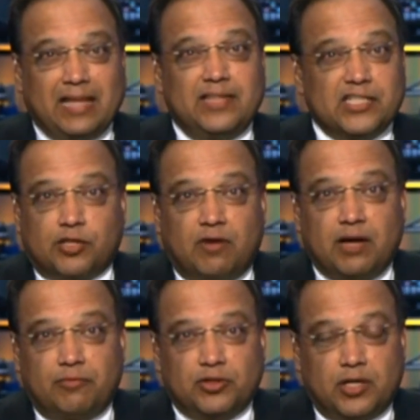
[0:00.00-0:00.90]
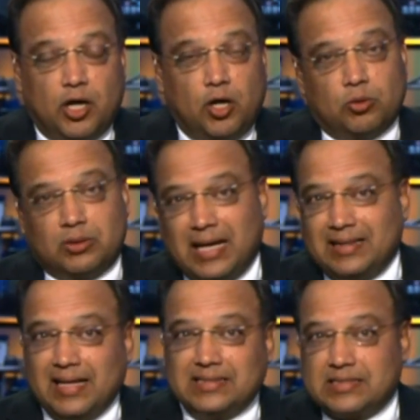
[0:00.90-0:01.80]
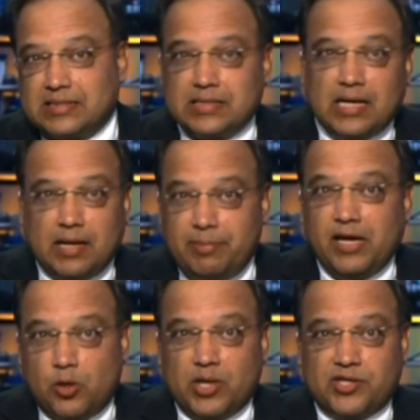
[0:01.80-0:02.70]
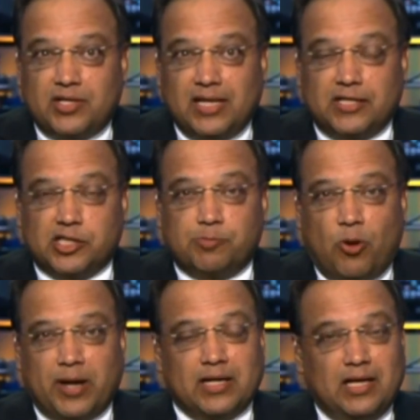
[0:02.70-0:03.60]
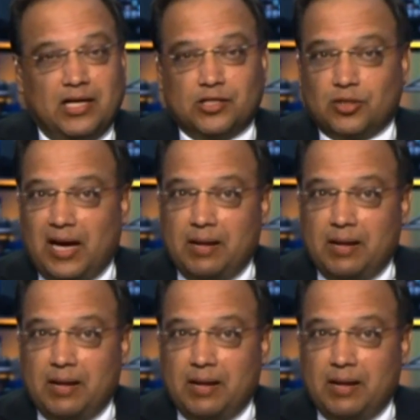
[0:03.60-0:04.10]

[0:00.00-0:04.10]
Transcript: But can they survive on their own? And that's being questioned at this point.